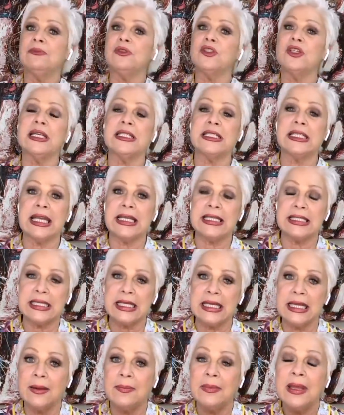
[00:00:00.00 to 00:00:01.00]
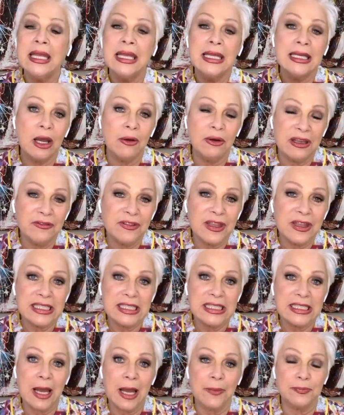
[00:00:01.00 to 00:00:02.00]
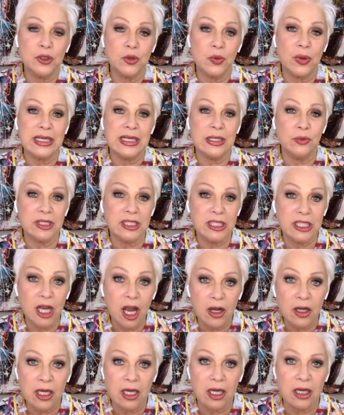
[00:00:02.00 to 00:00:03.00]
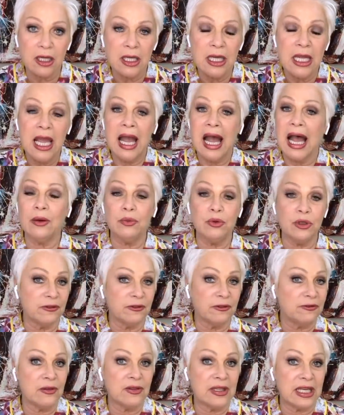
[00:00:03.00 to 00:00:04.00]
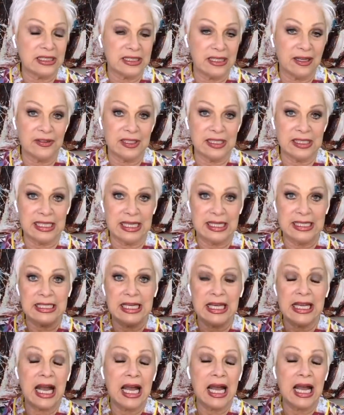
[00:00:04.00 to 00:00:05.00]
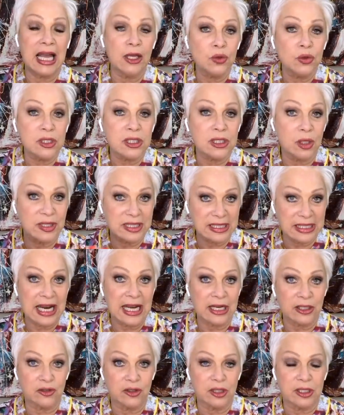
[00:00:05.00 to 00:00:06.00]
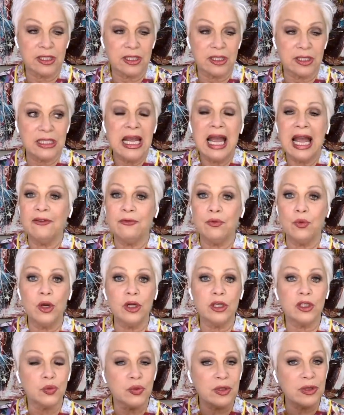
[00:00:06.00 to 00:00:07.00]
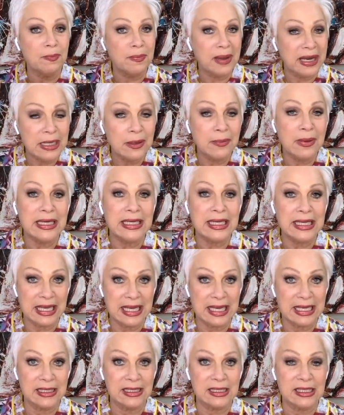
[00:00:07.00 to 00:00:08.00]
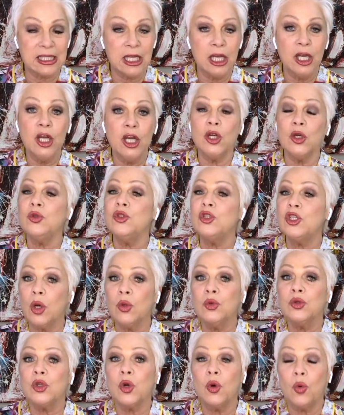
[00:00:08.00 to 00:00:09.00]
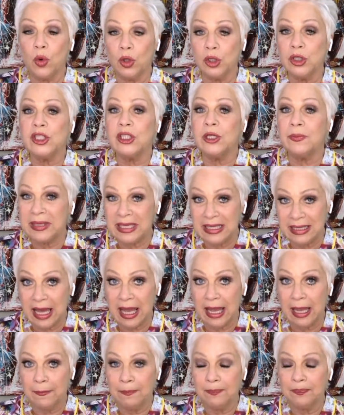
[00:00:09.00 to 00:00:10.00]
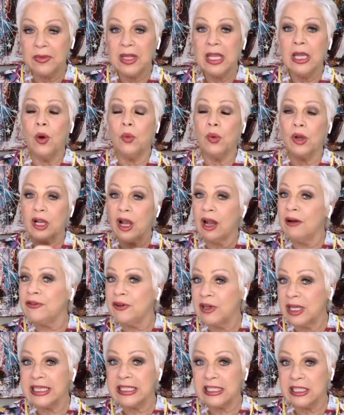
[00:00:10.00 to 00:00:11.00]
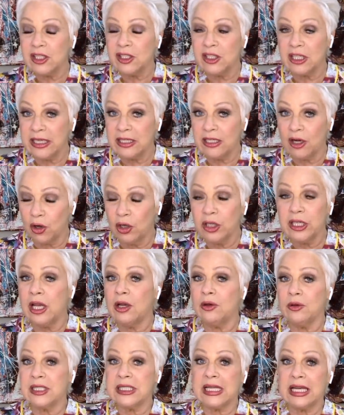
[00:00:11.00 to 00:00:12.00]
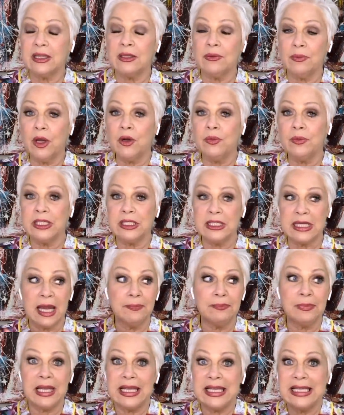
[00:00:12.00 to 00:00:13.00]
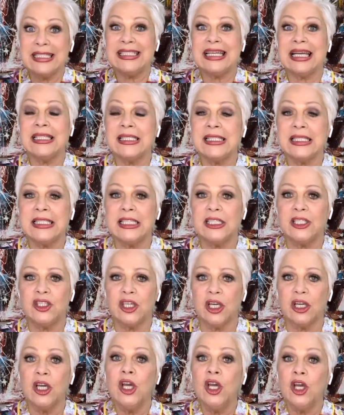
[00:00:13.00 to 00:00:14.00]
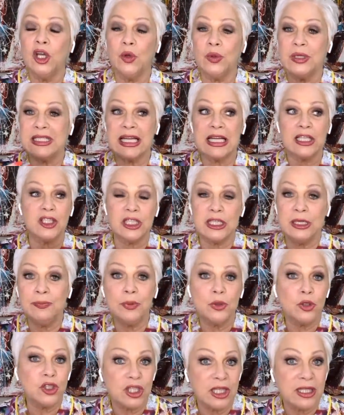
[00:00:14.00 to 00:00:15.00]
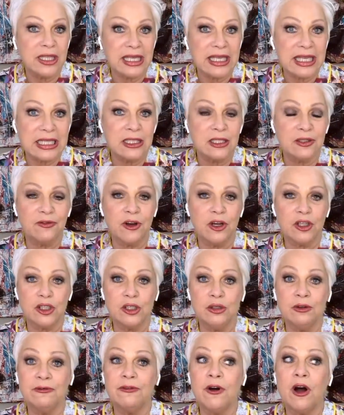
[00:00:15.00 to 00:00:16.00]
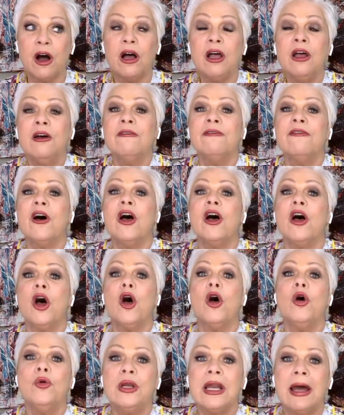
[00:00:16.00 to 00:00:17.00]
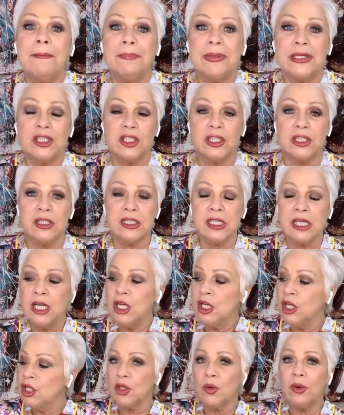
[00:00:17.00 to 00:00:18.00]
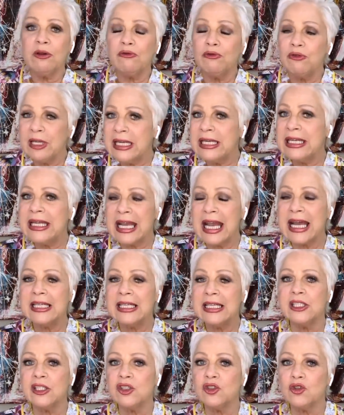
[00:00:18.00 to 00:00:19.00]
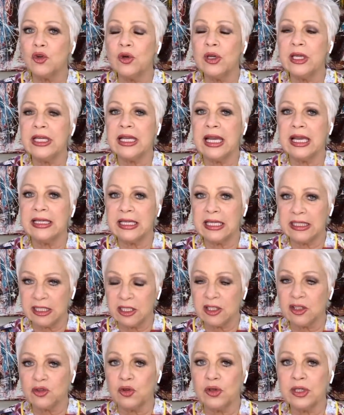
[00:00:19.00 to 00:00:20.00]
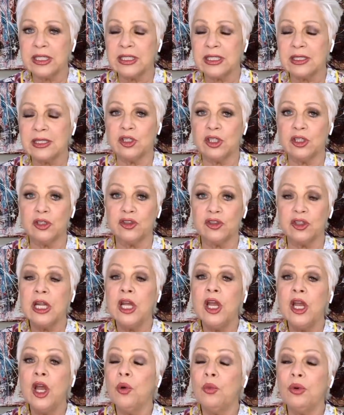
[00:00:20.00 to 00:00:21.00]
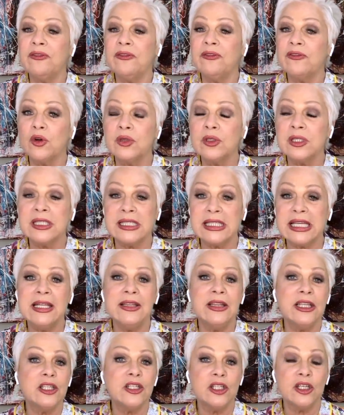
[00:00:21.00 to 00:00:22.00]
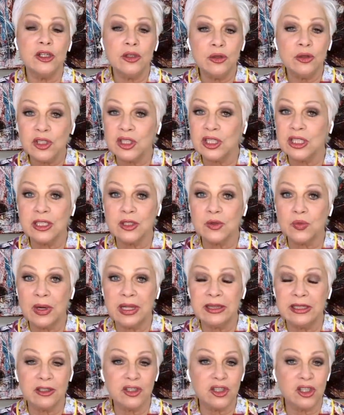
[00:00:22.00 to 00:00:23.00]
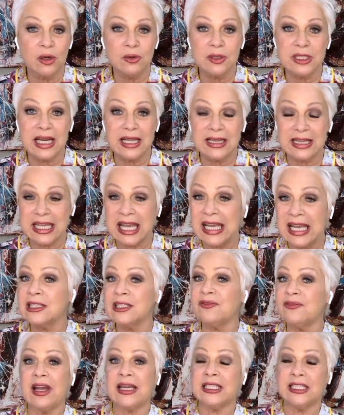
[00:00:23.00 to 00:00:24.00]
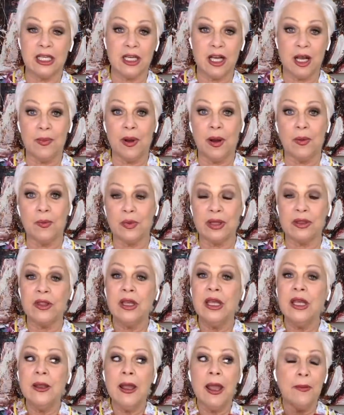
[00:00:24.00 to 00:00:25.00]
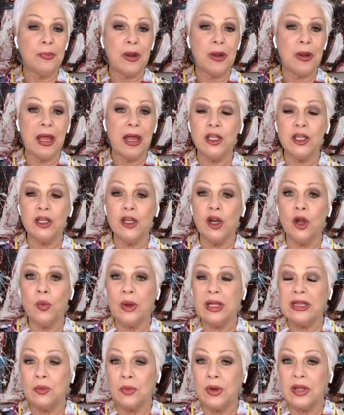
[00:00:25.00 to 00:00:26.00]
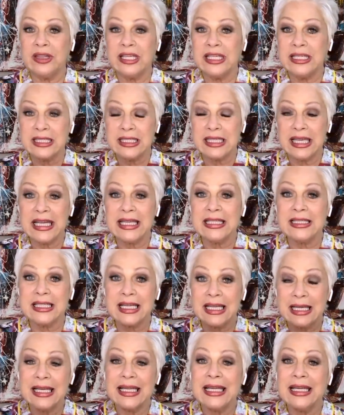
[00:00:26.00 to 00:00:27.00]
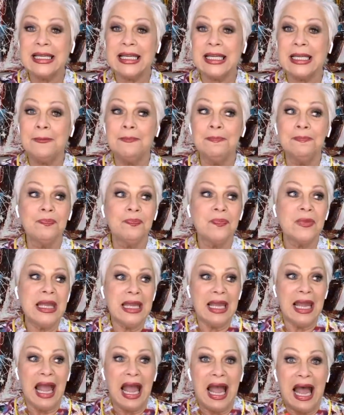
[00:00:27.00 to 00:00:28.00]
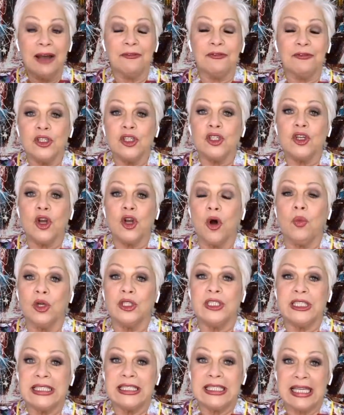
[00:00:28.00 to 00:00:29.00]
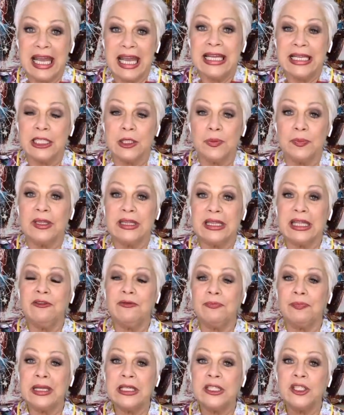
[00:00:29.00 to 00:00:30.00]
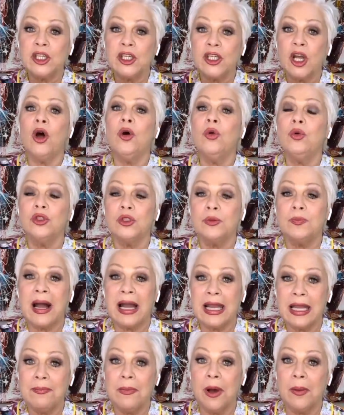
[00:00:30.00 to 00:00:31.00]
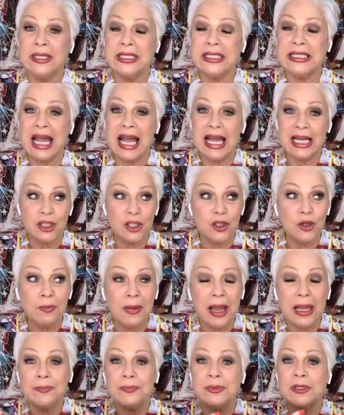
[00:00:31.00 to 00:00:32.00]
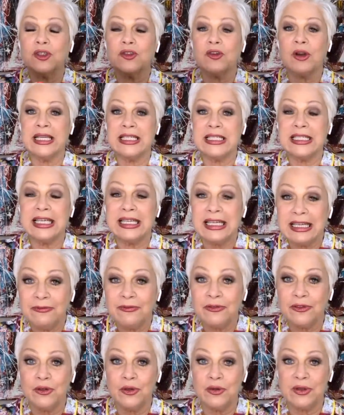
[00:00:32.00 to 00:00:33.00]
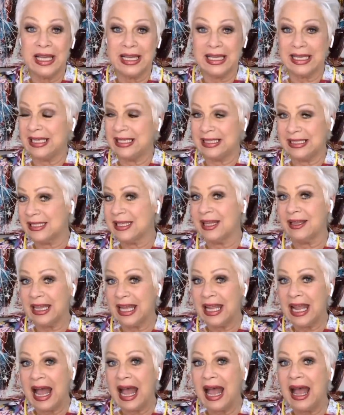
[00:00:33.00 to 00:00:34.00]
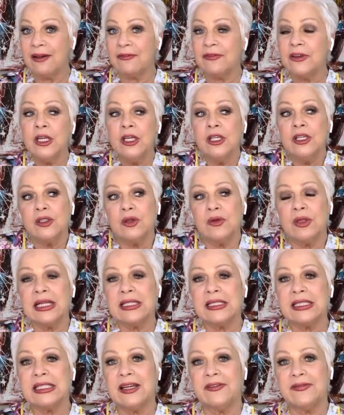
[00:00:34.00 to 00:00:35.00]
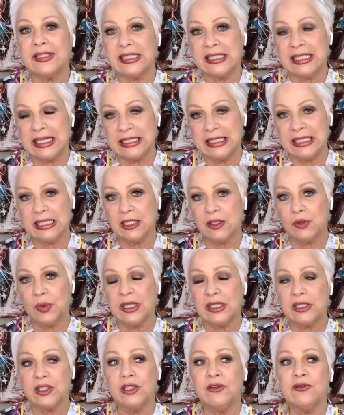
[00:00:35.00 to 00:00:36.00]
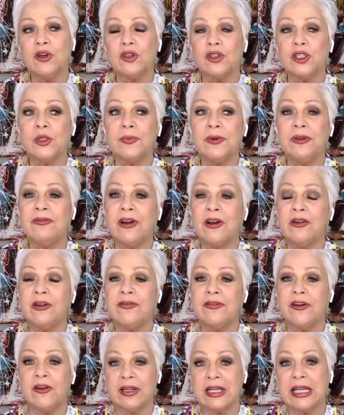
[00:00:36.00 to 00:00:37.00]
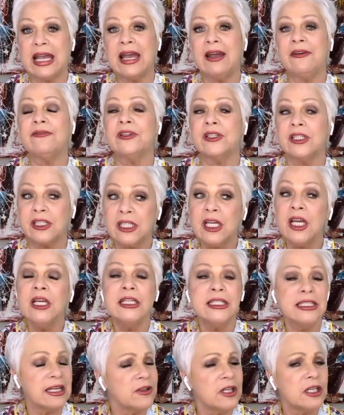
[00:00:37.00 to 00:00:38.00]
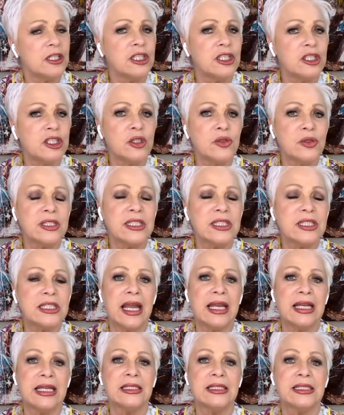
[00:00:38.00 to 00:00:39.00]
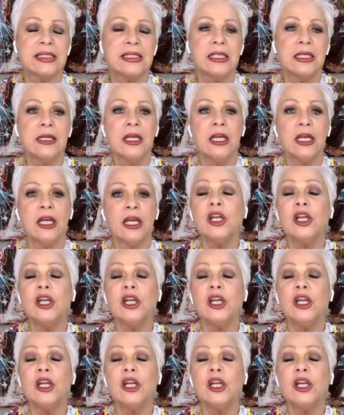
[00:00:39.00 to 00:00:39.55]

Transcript: I'm trying to get to him. Now, if that had happened when he was younger, I would have found that devastating. I also, as an actress, have worked with many, many kids who don't want to be there. We're covering it in, in Hollyoaks at the moment. I'm playing a dance teacher who is actually pushing the kids far too far for her own ambitions. So it really can destroy, it destroys some children. We've all seen the delusion as well that shows like the X Factor come up with. But, you know, when, when these kids clearly haven't got what it takes, but they've been told by a mum and dad who might be trying to live through their kids that they have. So that's yeah. devastating as well. Sides, so you've got to be very, sides, very careful. Yeah. Definitely two sides. Yeah,